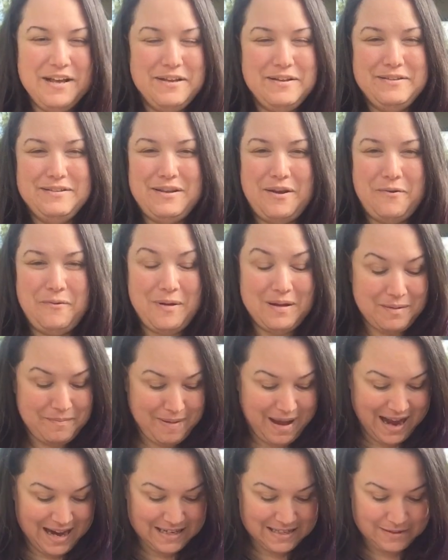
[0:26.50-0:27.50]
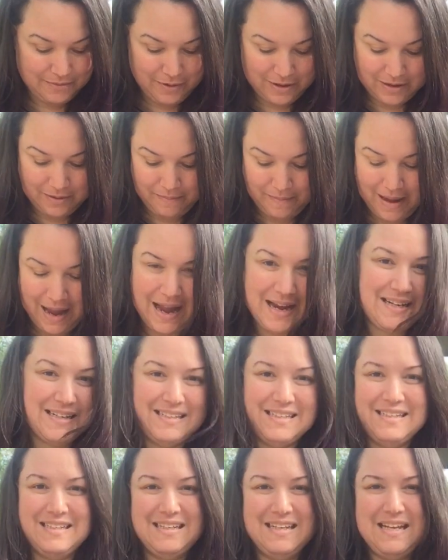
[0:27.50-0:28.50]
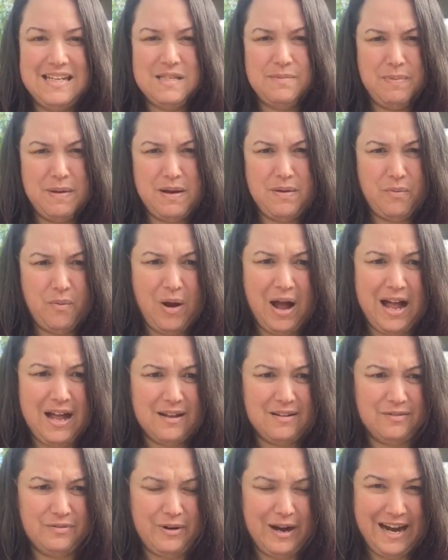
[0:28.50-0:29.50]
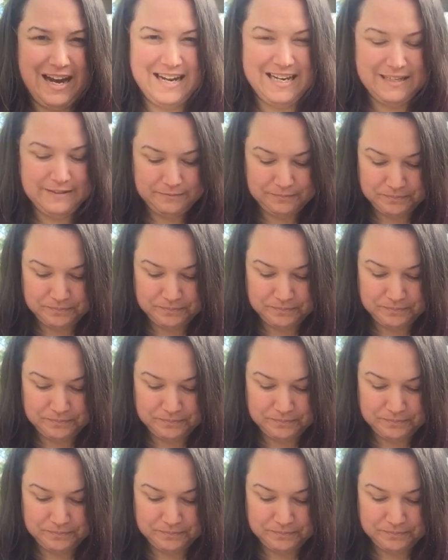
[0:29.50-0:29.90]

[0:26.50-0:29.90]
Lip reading: so welcome back. It's been a while, right?